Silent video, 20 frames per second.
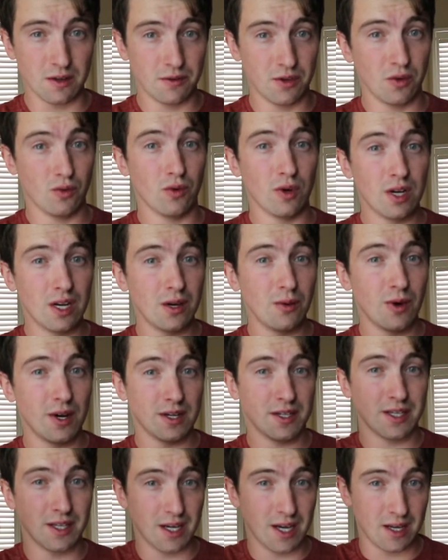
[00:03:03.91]
If you really
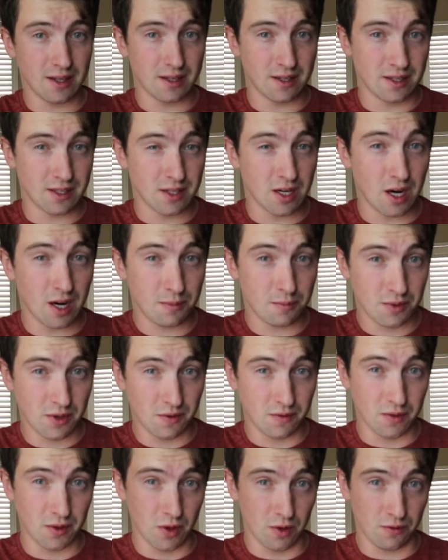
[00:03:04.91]
wanted to get to the top
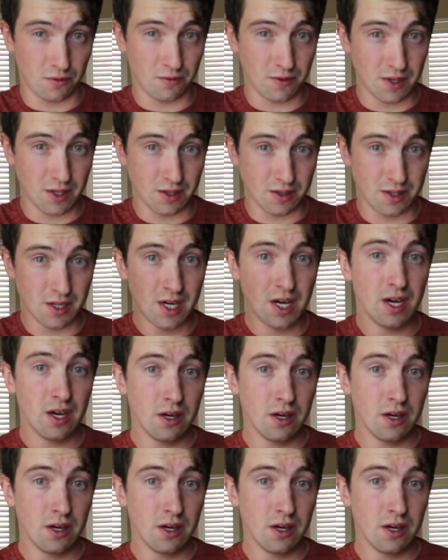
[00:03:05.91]
of your field,